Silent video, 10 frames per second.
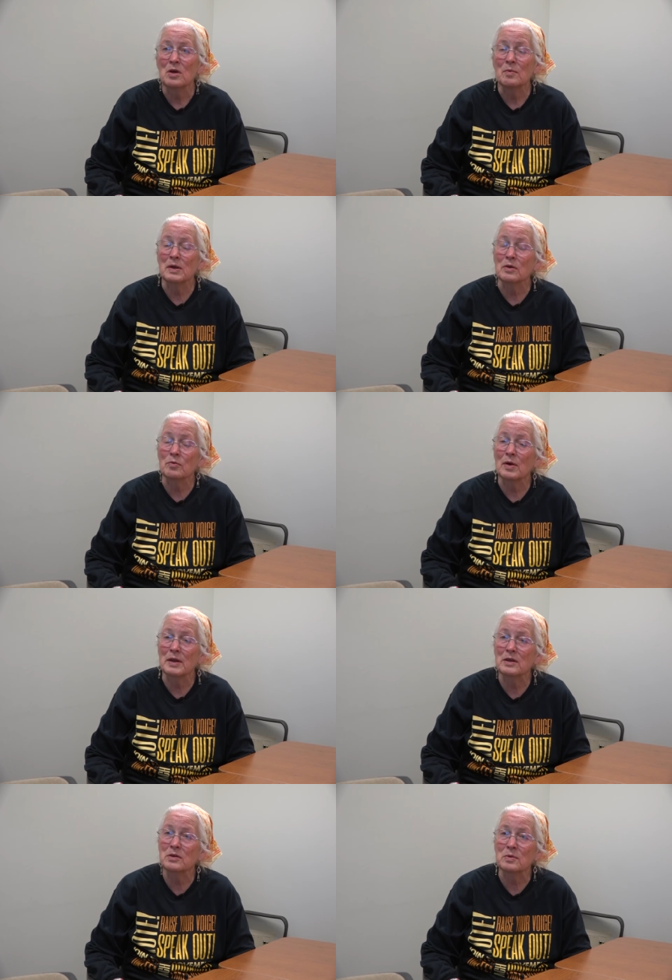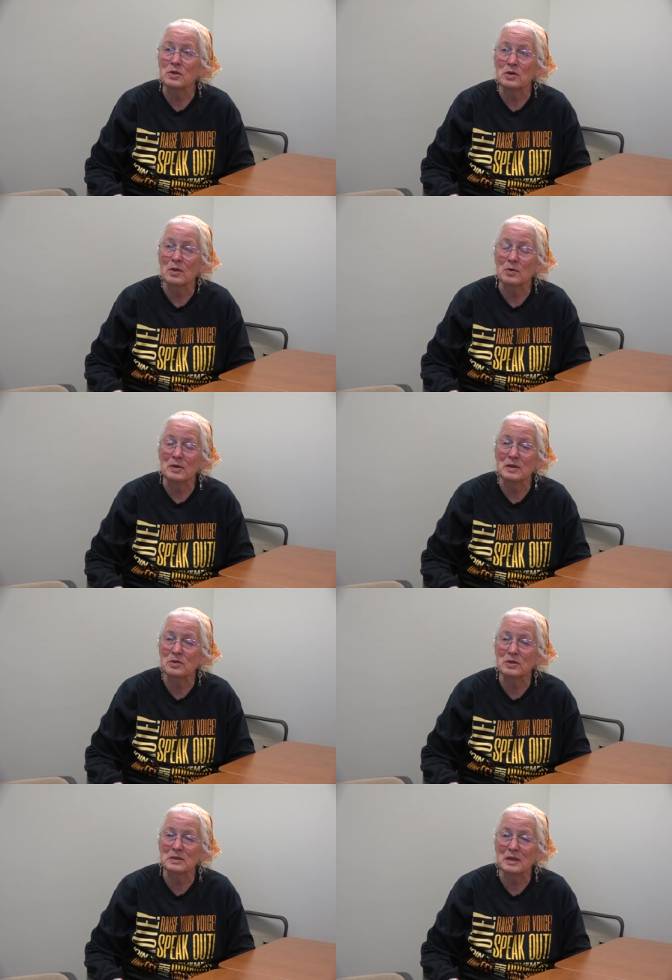we can run into each other and
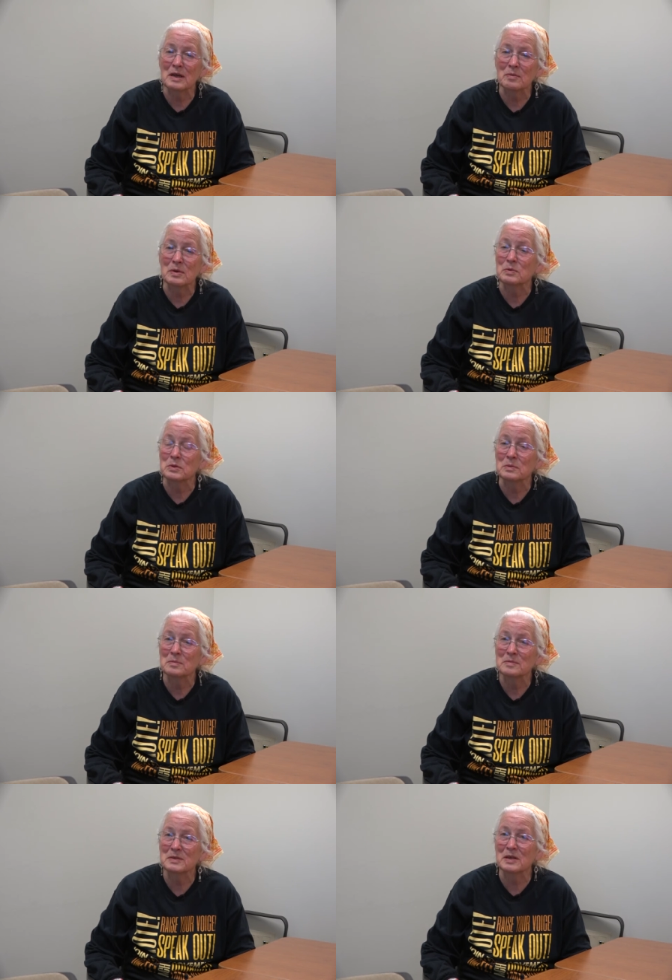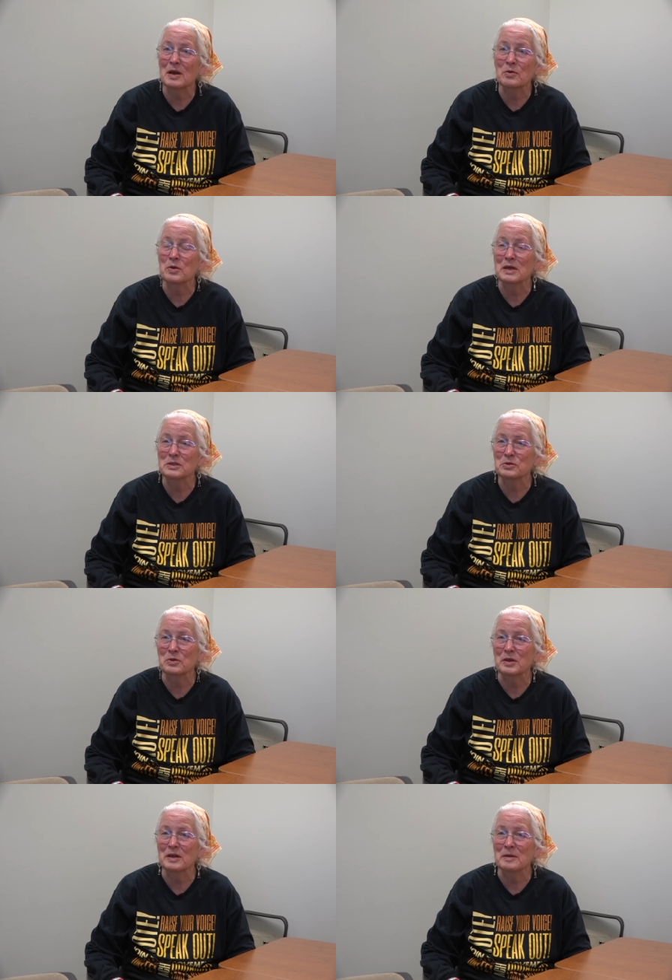it's just like we were together
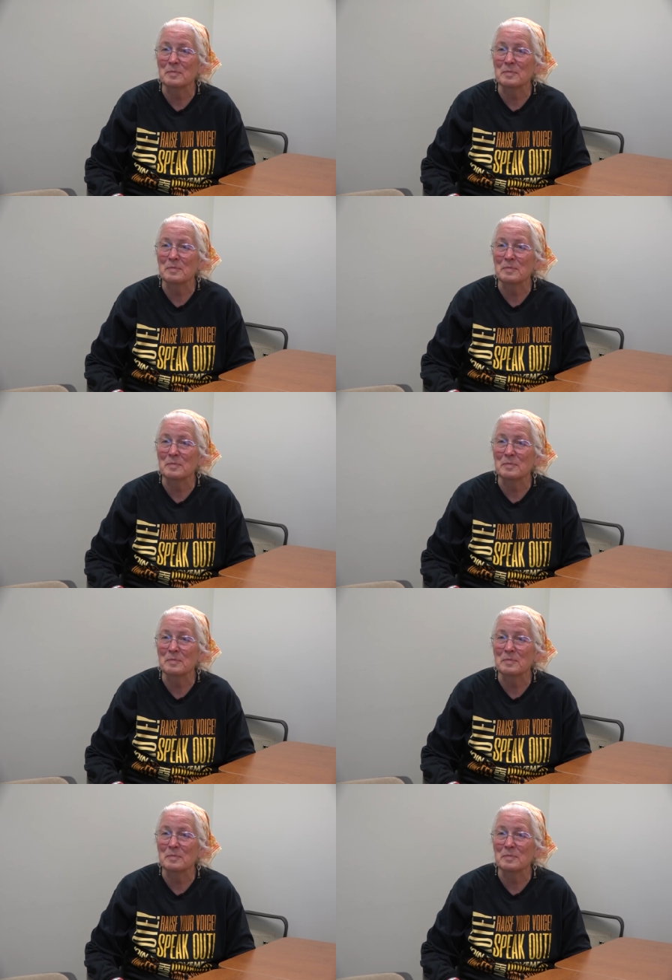yesterday.